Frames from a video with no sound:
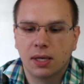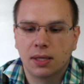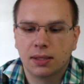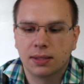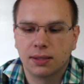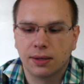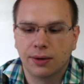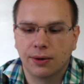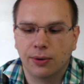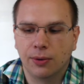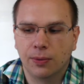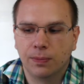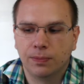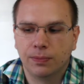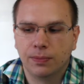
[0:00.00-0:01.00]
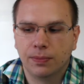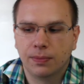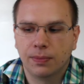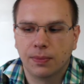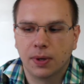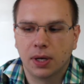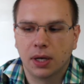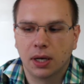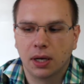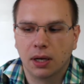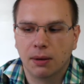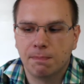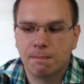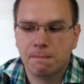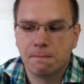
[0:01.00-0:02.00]
So
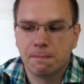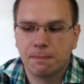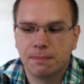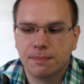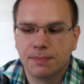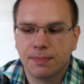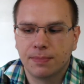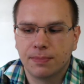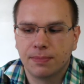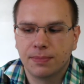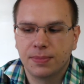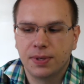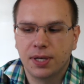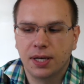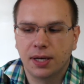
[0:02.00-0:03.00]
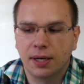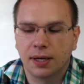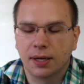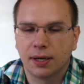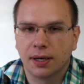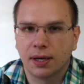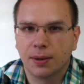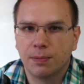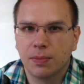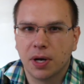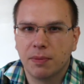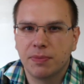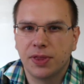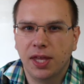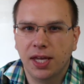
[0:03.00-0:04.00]
um, yeah,
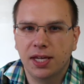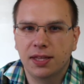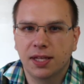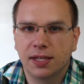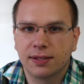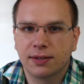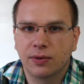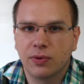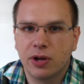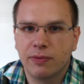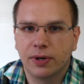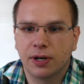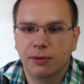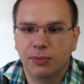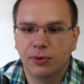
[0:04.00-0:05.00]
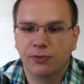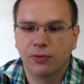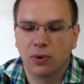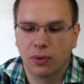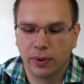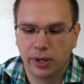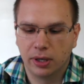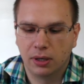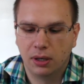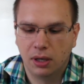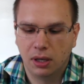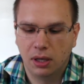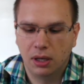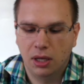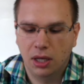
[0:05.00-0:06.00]
I'm thinking that's the way we're going to move forward.
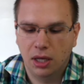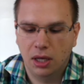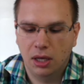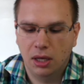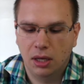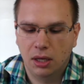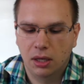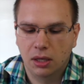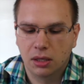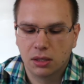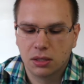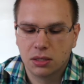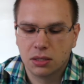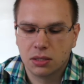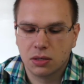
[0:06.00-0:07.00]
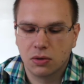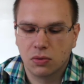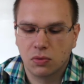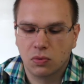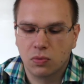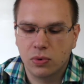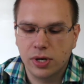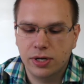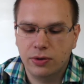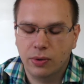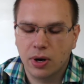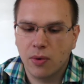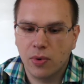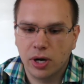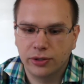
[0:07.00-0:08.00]
So what do
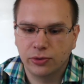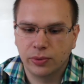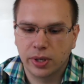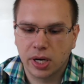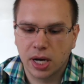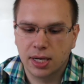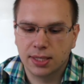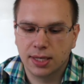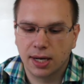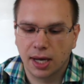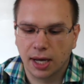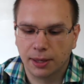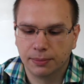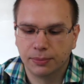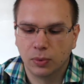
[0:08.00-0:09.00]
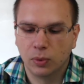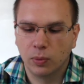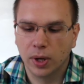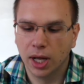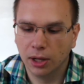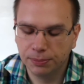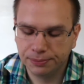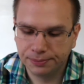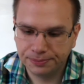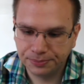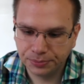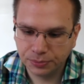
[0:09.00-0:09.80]
I want to work on today? Well,